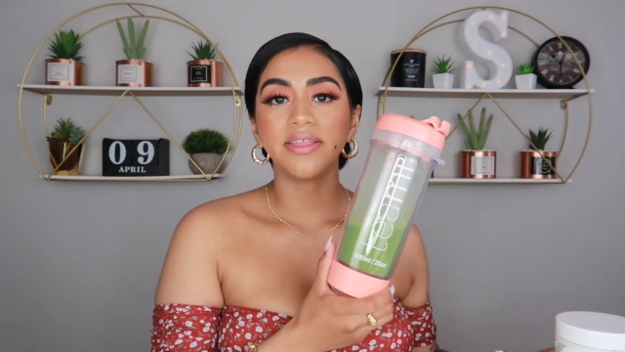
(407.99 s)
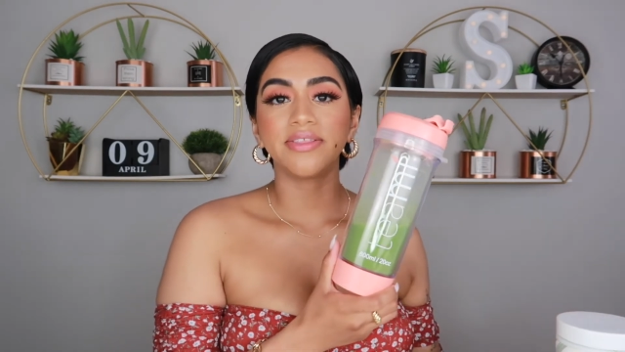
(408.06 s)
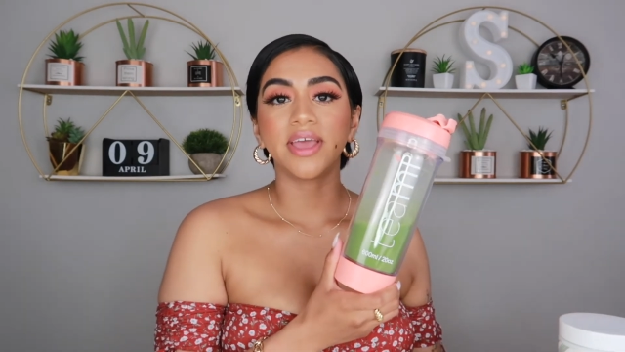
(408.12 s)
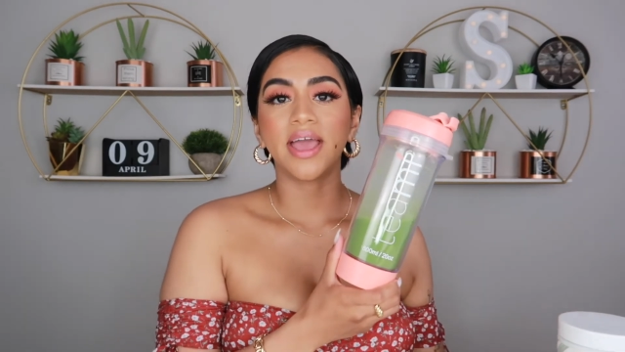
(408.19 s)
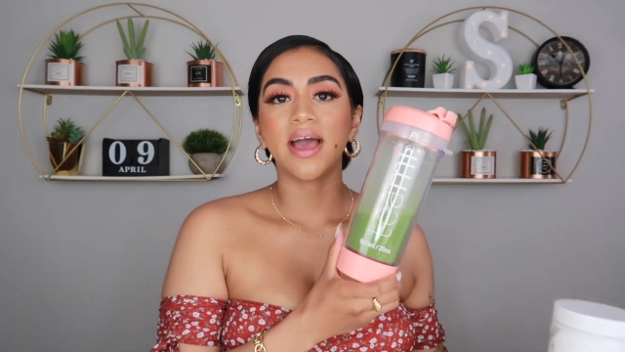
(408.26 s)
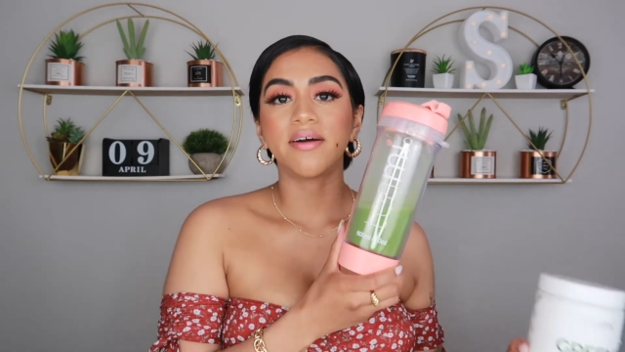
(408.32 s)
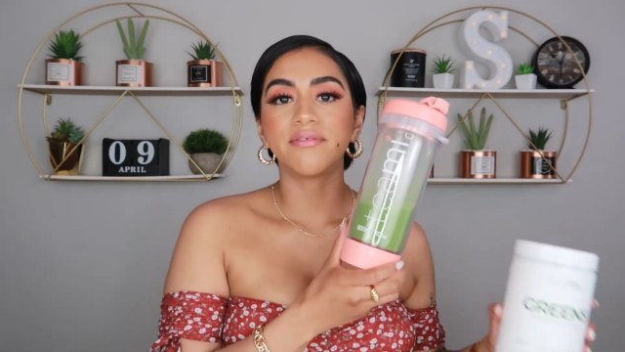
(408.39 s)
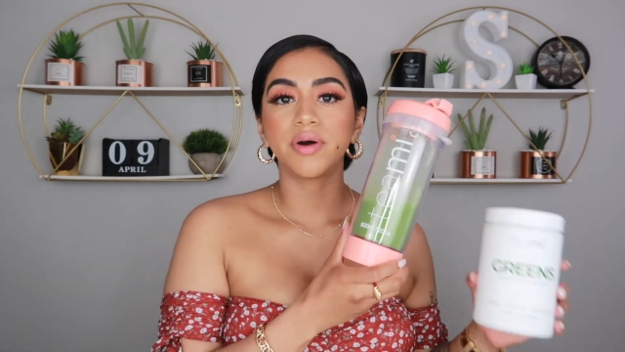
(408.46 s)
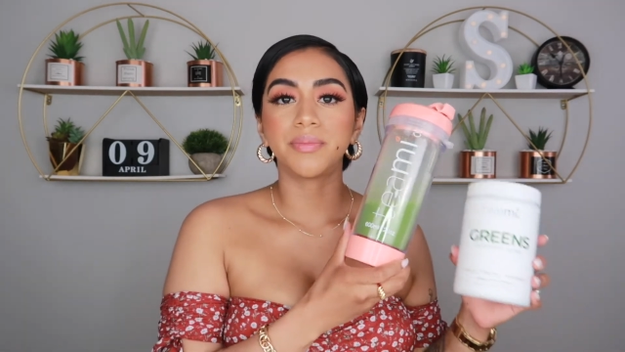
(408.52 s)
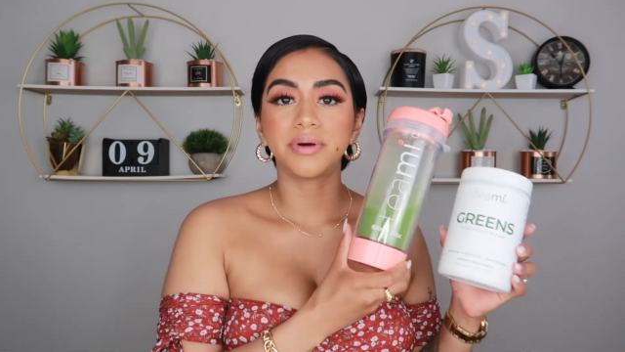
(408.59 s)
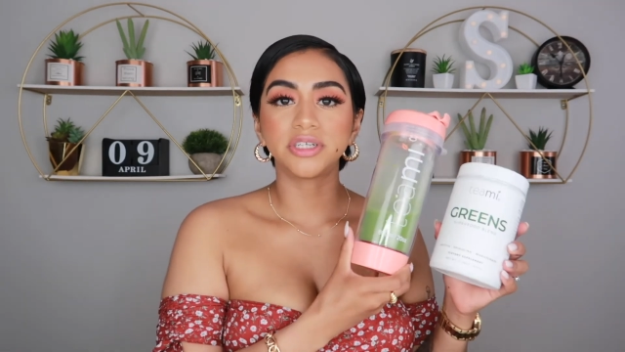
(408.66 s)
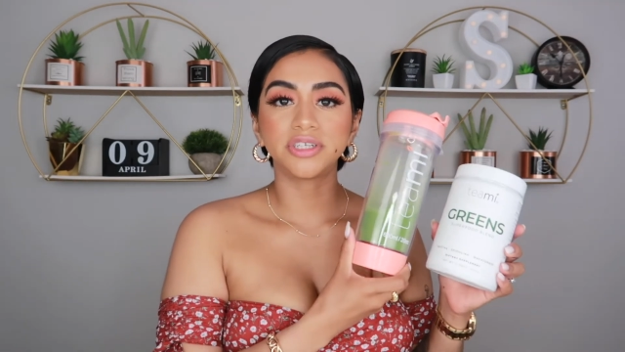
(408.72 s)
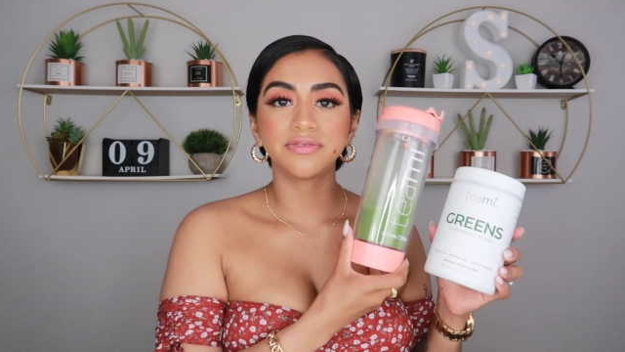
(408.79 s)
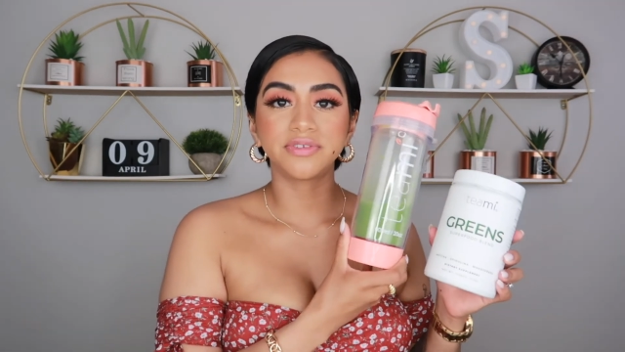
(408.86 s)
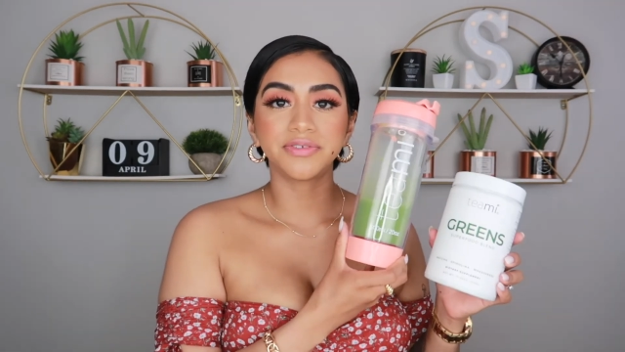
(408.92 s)
They have a
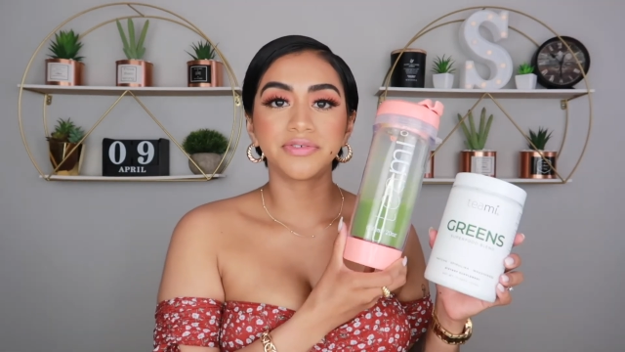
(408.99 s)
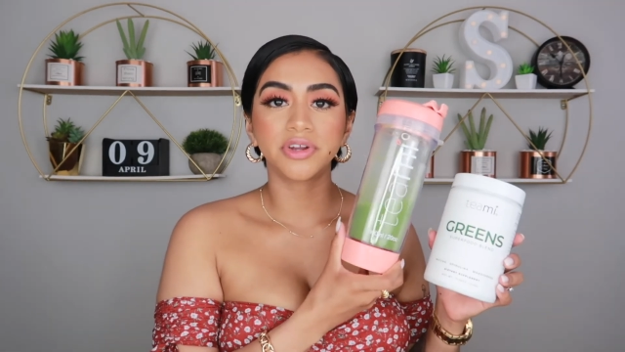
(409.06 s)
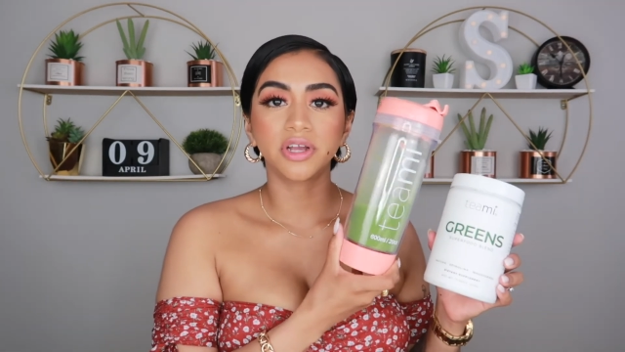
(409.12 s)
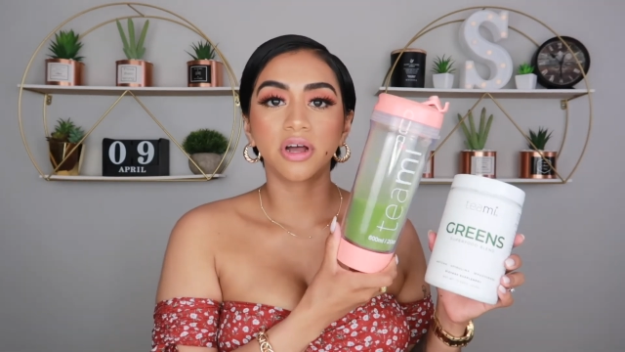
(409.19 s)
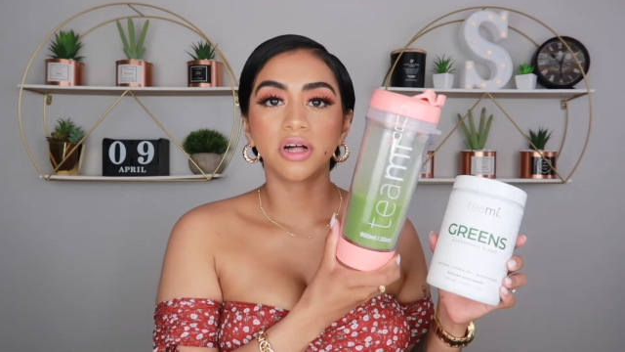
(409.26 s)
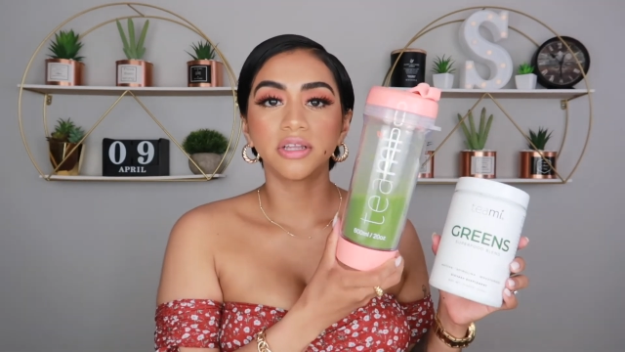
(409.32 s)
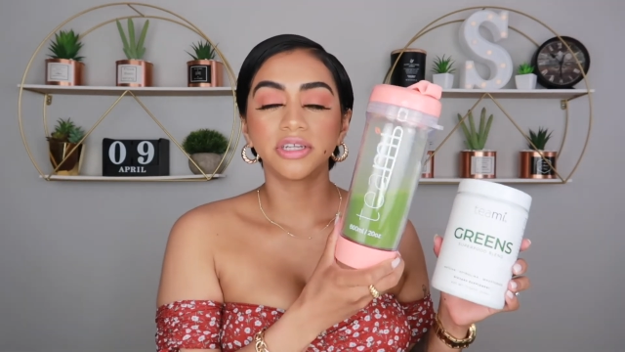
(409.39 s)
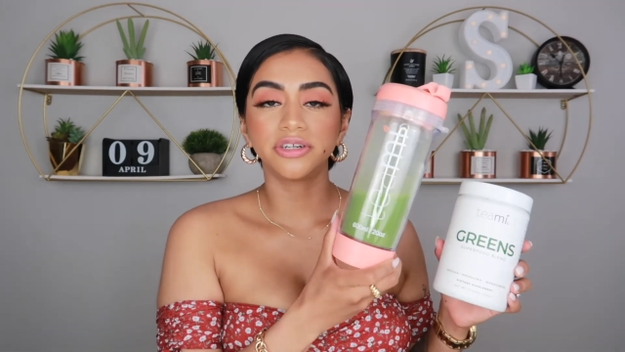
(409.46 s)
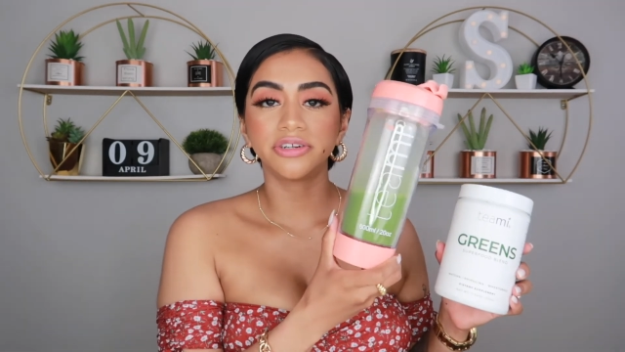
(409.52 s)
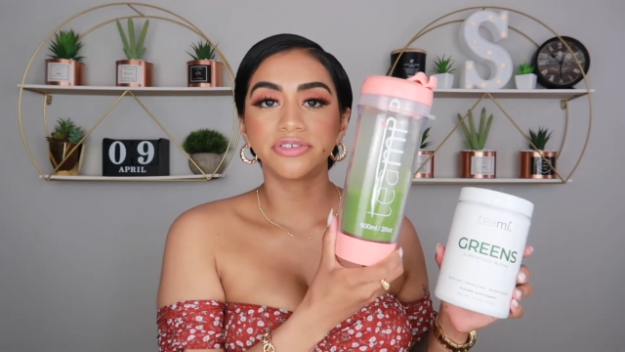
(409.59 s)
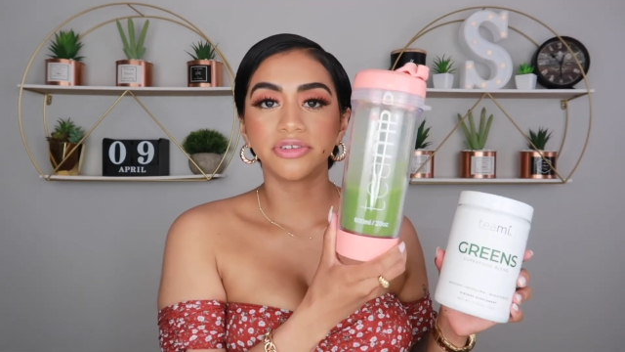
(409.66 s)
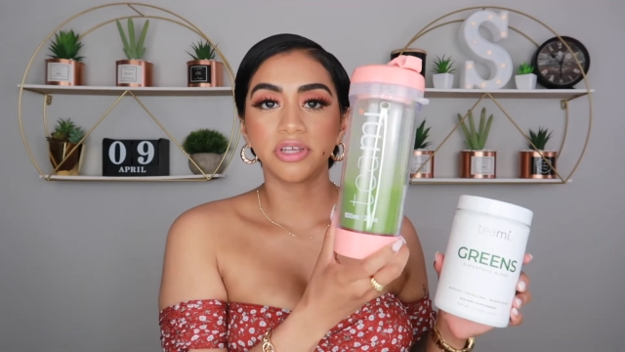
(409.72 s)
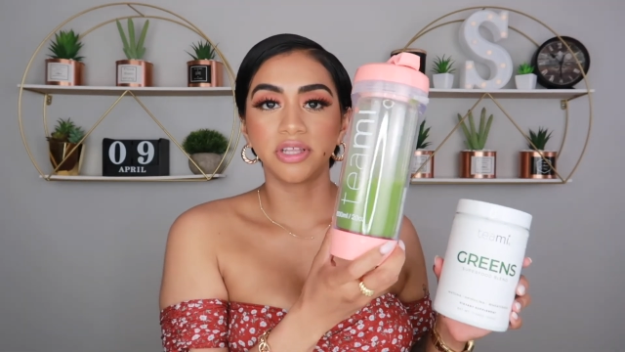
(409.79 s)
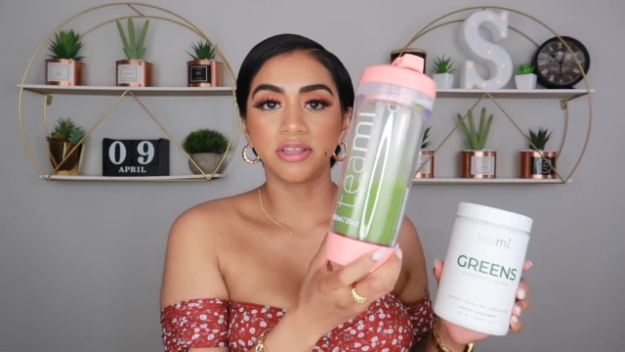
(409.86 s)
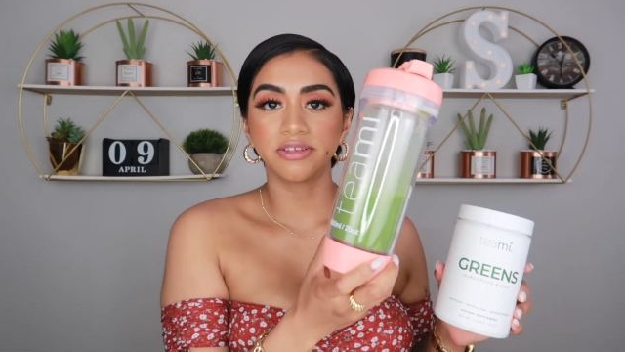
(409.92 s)
bunch of different colors
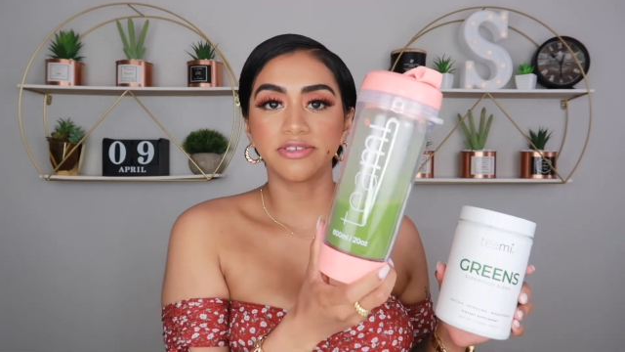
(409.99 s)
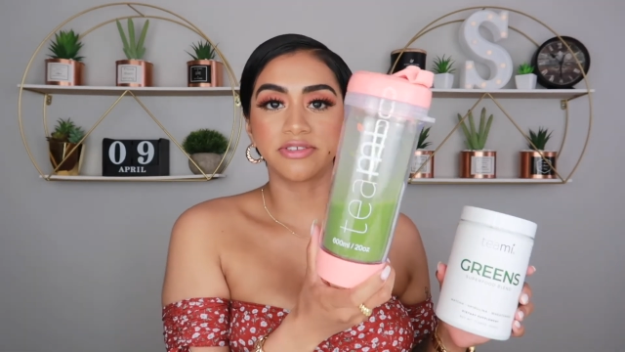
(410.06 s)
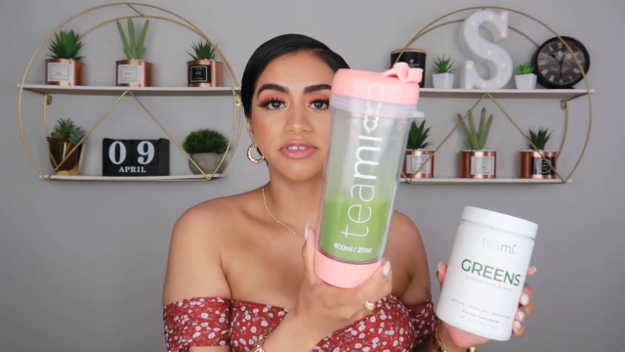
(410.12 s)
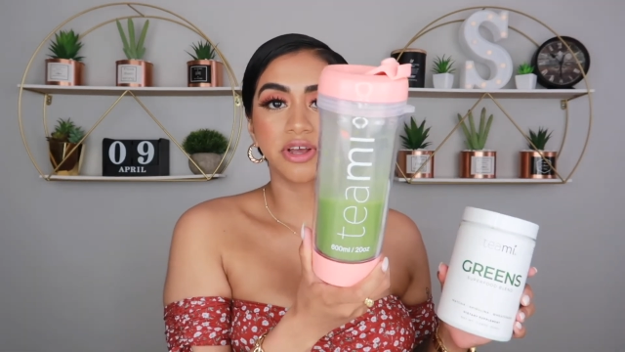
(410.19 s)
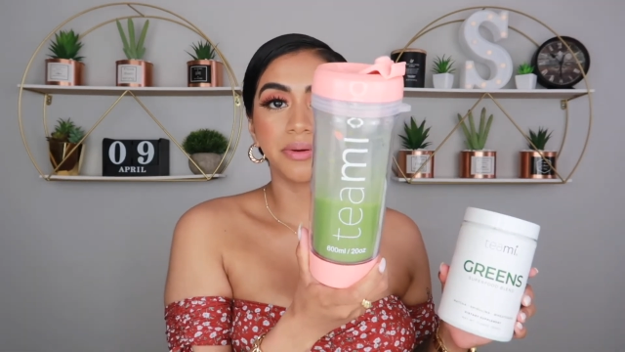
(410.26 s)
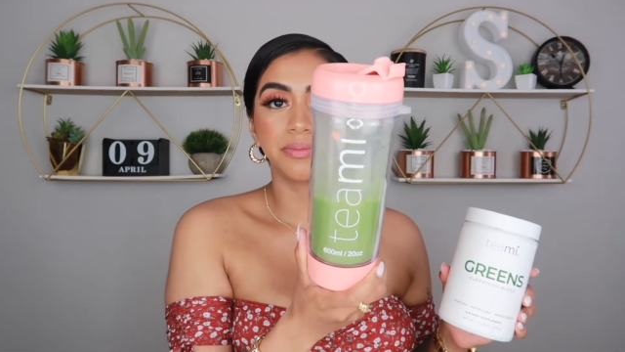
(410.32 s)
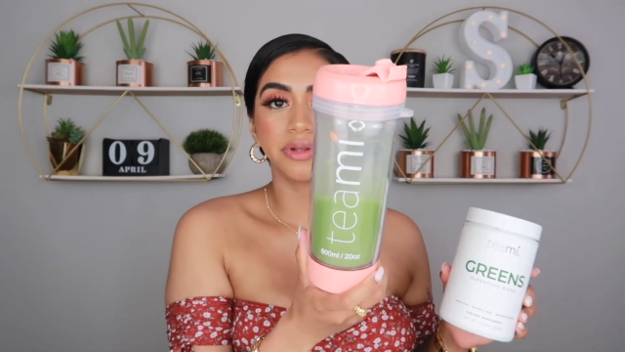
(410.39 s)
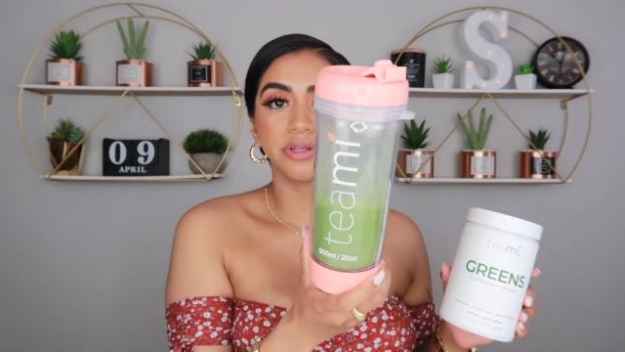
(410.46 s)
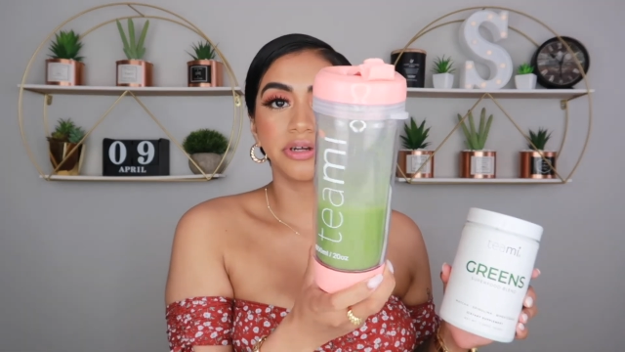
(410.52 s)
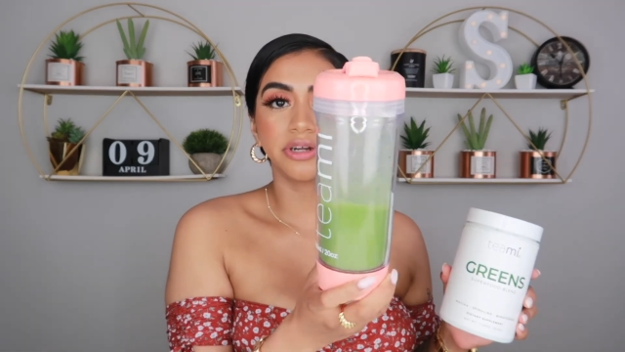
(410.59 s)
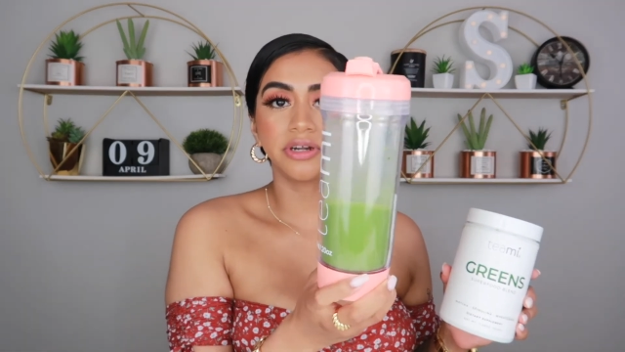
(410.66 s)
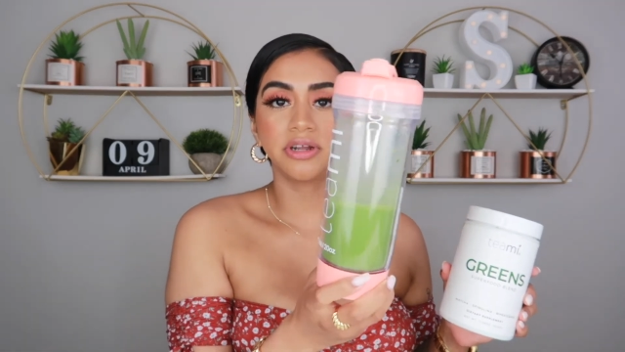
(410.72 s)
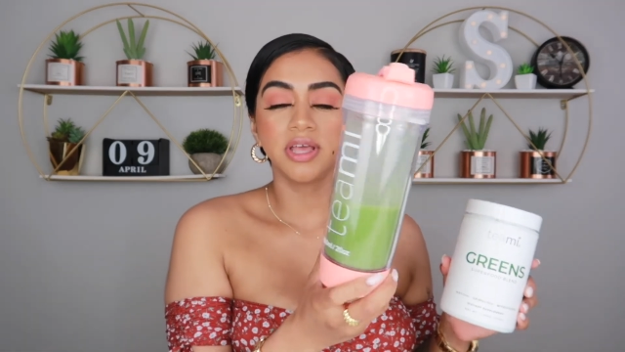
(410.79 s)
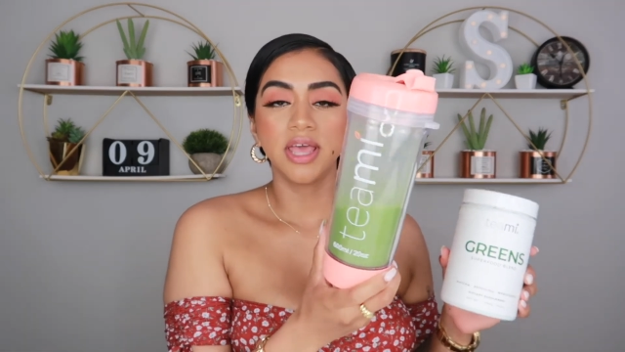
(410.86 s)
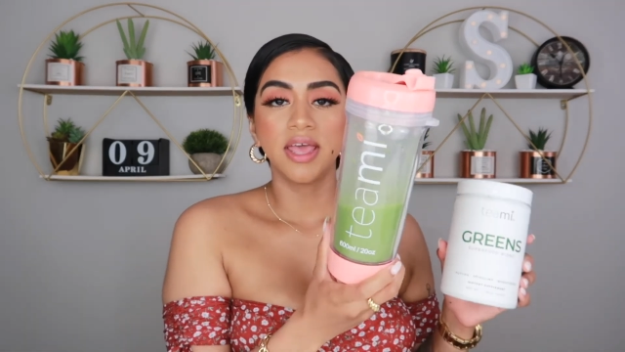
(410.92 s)
in this tumbler